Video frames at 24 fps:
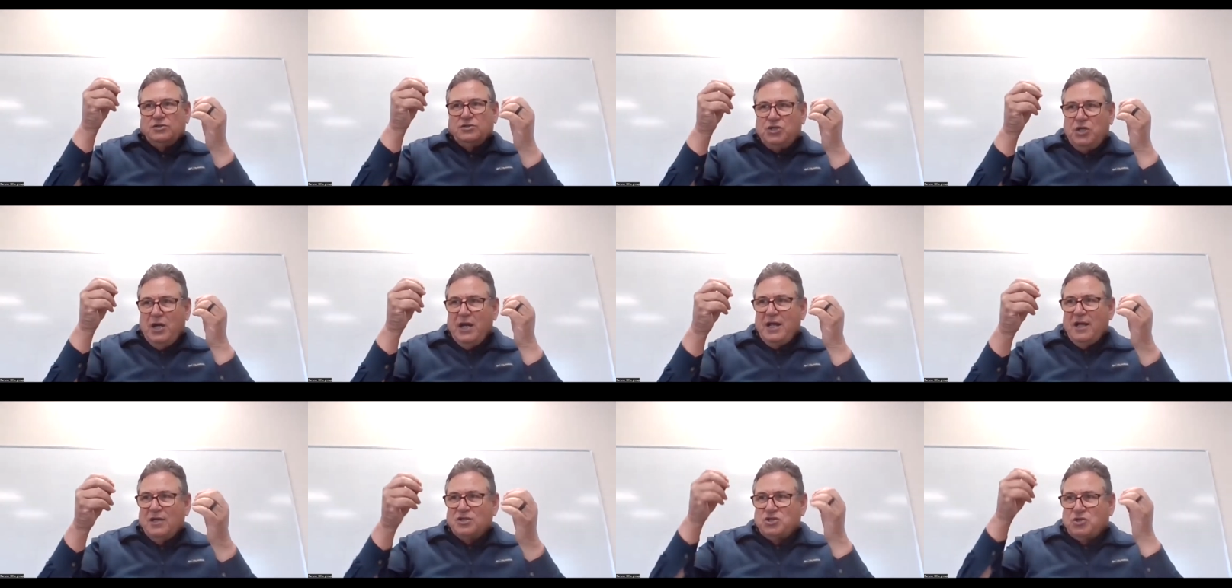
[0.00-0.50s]

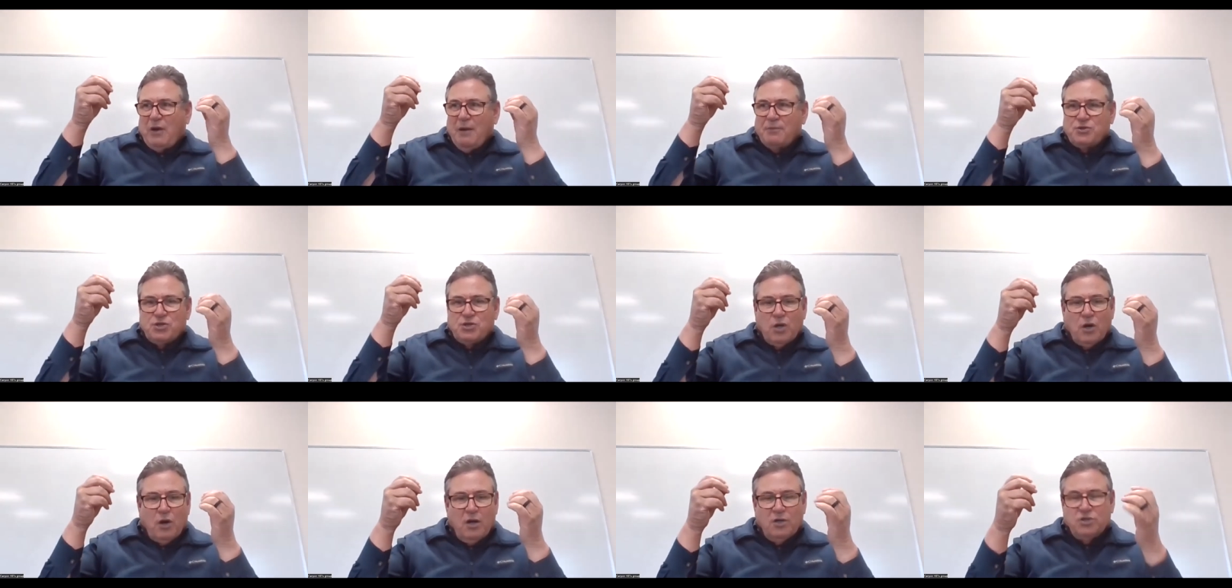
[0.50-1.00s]
G-
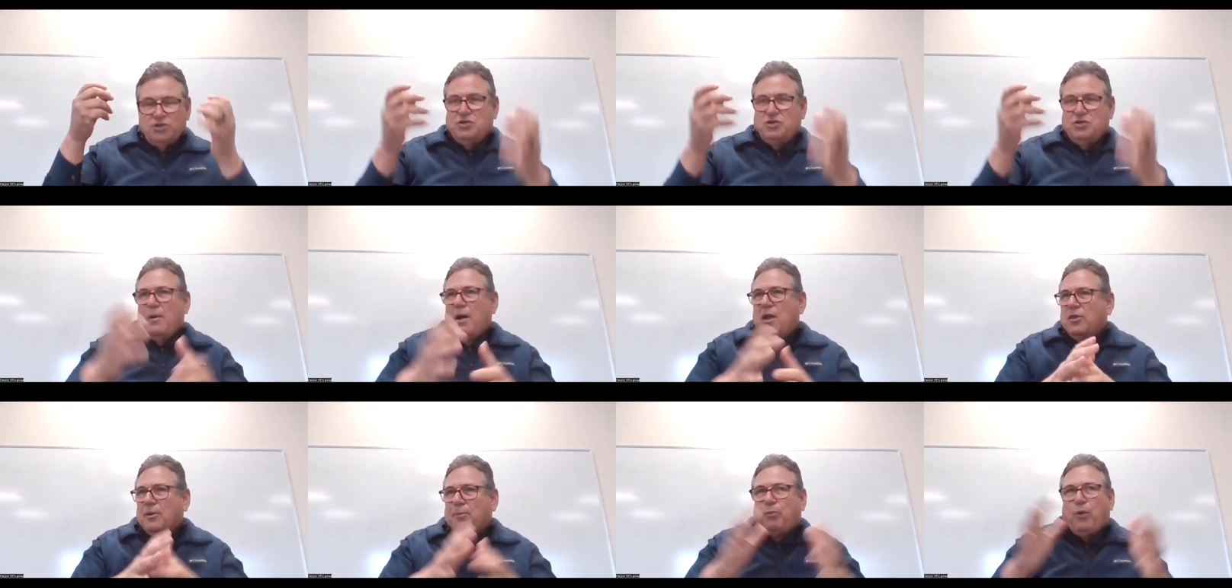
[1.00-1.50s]
scripture,
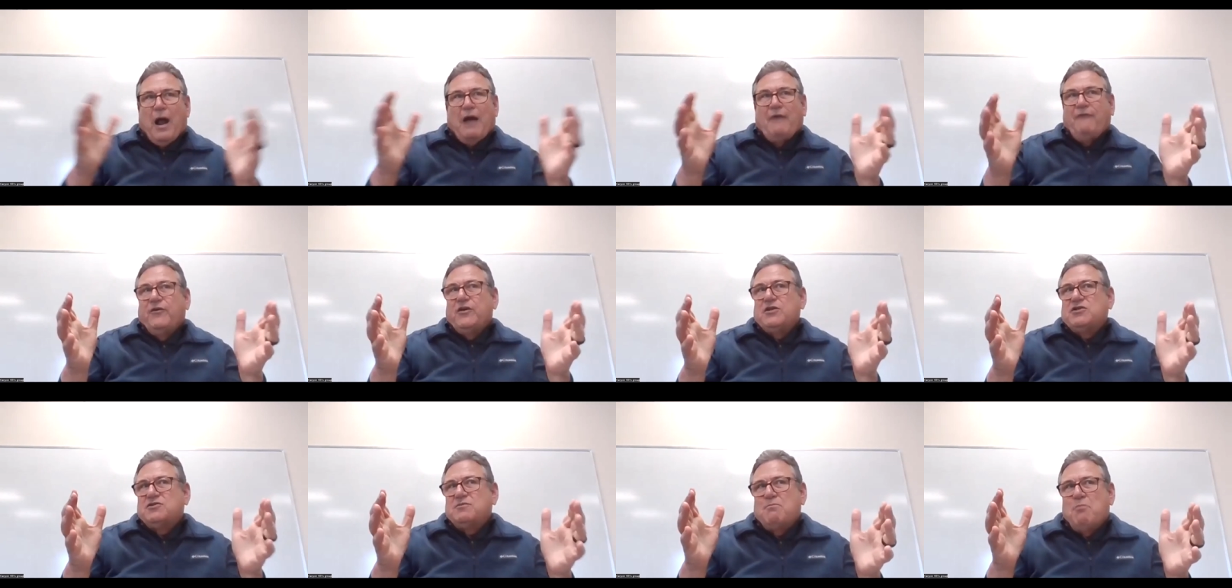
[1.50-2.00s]
the
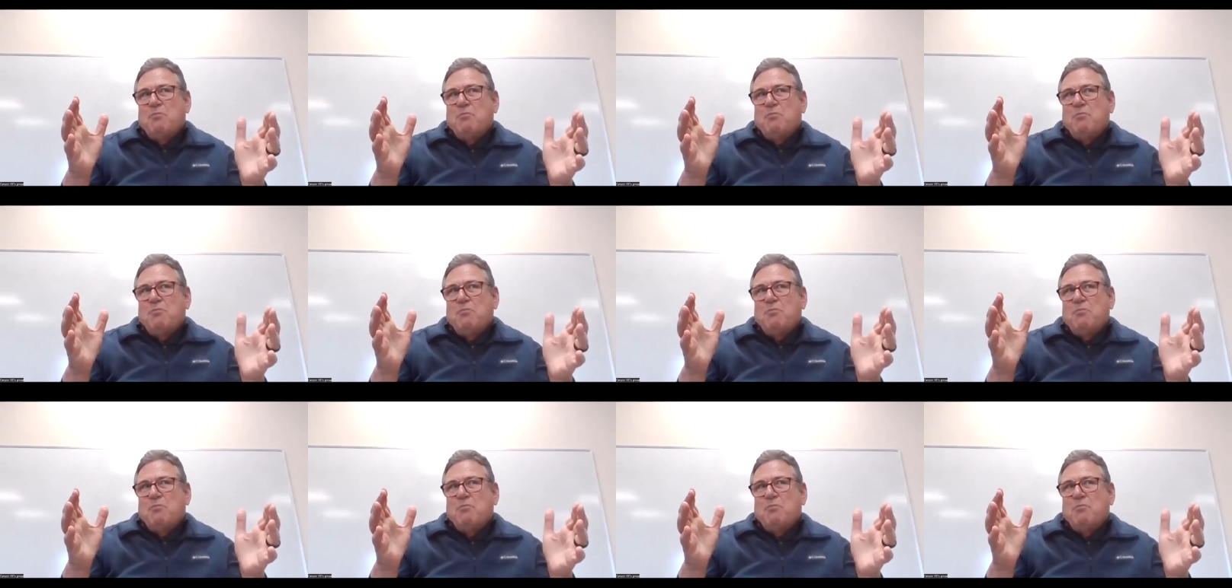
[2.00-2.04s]
prophets,